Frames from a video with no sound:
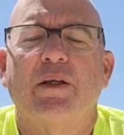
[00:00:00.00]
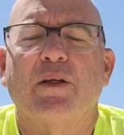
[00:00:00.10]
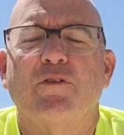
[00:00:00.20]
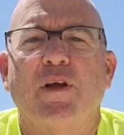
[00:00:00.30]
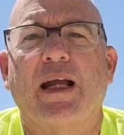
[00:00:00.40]

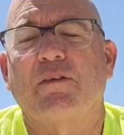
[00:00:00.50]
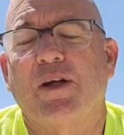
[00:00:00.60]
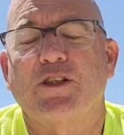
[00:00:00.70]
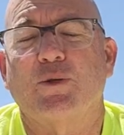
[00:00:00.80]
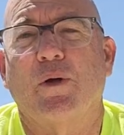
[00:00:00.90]
In fact, if
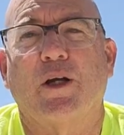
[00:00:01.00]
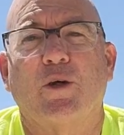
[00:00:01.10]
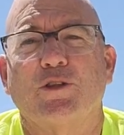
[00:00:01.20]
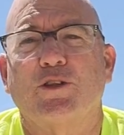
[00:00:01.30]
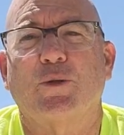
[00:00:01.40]
I just want to
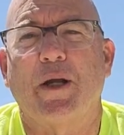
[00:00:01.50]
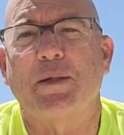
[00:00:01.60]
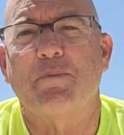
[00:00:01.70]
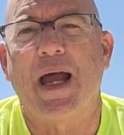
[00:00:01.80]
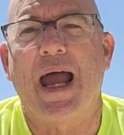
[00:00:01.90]
go
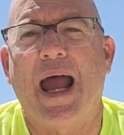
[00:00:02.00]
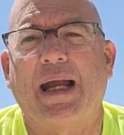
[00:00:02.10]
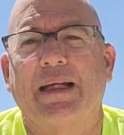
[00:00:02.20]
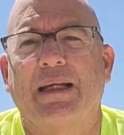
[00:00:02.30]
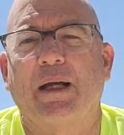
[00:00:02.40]
straight
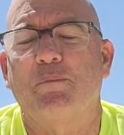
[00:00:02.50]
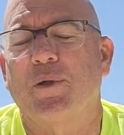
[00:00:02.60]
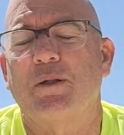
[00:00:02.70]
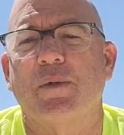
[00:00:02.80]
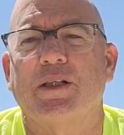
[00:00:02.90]
back, I
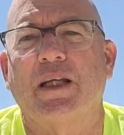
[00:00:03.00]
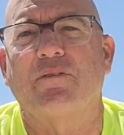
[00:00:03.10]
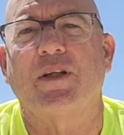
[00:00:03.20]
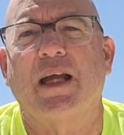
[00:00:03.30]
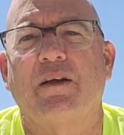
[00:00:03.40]
pretty much
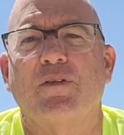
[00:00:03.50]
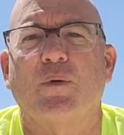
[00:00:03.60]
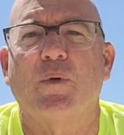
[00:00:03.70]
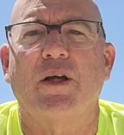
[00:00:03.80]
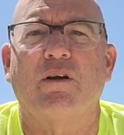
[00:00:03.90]
have to have the
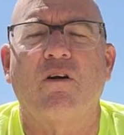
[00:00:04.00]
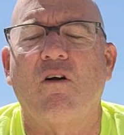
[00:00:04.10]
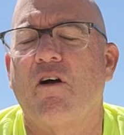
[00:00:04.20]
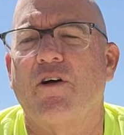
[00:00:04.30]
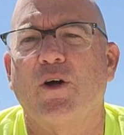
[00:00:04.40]
rudder
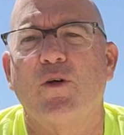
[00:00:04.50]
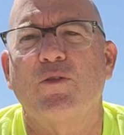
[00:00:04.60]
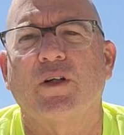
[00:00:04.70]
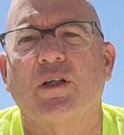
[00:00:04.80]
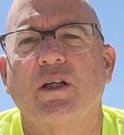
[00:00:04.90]
hard
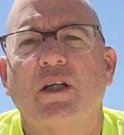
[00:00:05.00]
over